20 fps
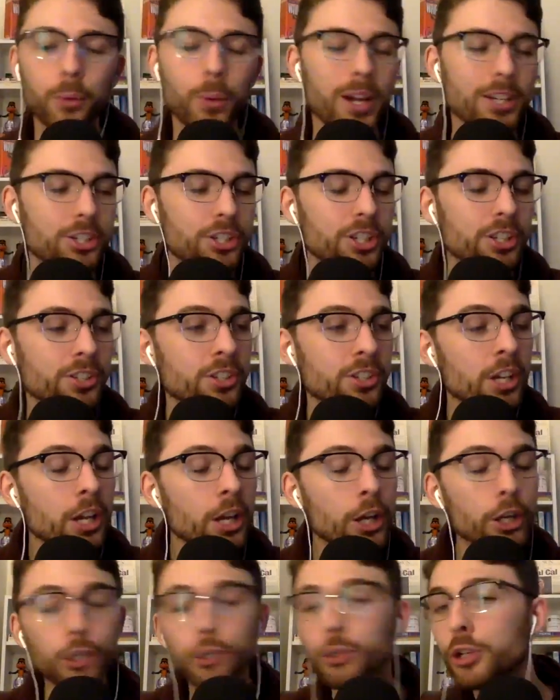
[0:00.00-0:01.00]
questions.
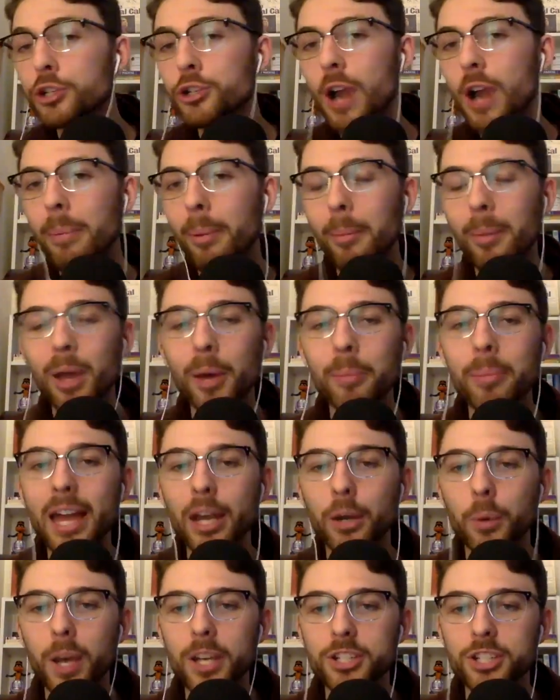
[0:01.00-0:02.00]
You can drop a
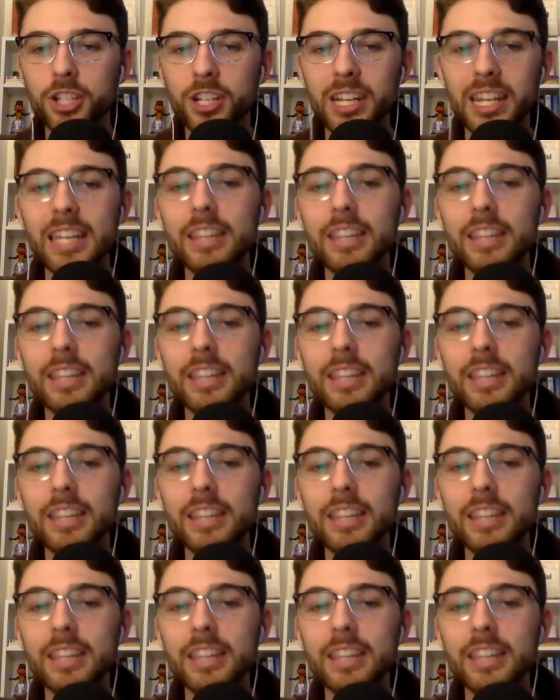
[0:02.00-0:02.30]
mailbag question